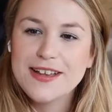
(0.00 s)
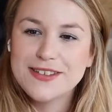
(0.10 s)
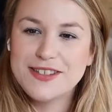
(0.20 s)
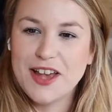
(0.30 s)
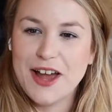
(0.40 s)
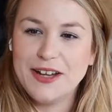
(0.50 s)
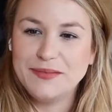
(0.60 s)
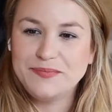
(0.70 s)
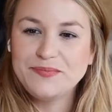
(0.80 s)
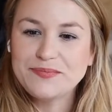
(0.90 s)
So
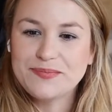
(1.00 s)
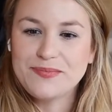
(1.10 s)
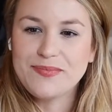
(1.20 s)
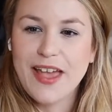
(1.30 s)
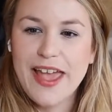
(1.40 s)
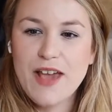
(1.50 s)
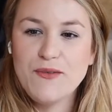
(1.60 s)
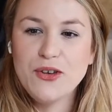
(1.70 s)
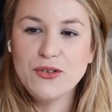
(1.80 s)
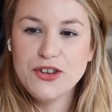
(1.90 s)
if
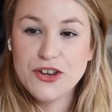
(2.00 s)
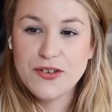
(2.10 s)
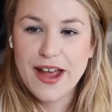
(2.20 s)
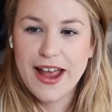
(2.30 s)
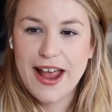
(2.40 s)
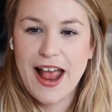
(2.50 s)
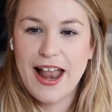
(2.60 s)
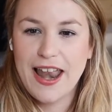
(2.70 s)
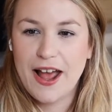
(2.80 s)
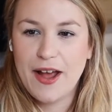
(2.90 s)
you're new here,
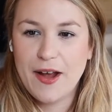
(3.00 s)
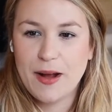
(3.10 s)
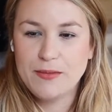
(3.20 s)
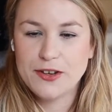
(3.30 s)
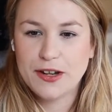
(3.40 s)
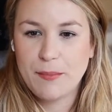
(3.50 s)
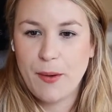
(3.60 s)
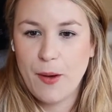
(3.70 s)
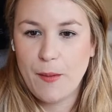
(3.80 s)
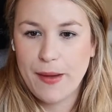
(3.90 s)
hello. I'm just going to
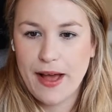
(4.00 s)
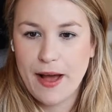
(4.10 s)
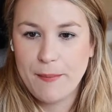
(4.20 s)
pop up